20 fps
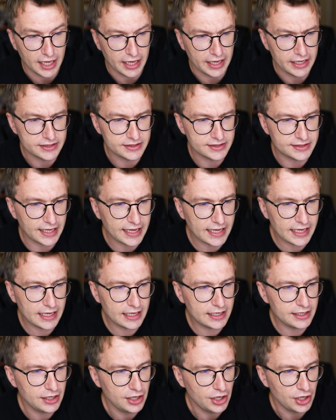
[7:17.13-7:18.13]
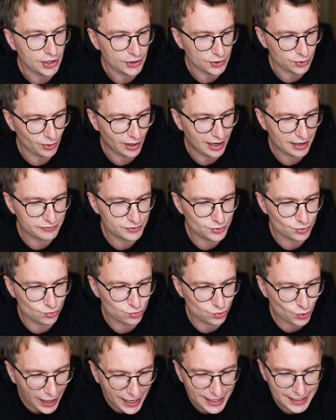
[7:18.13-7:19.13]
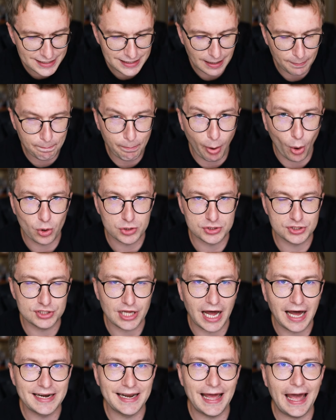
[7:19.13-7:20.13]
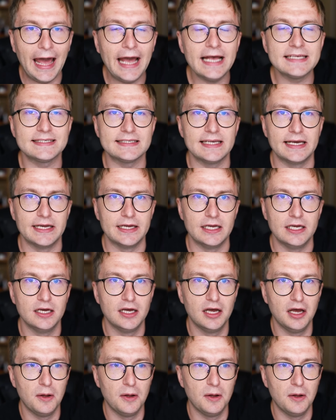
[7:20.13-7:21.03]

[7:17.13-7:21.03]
and then you have to write a post, an essay,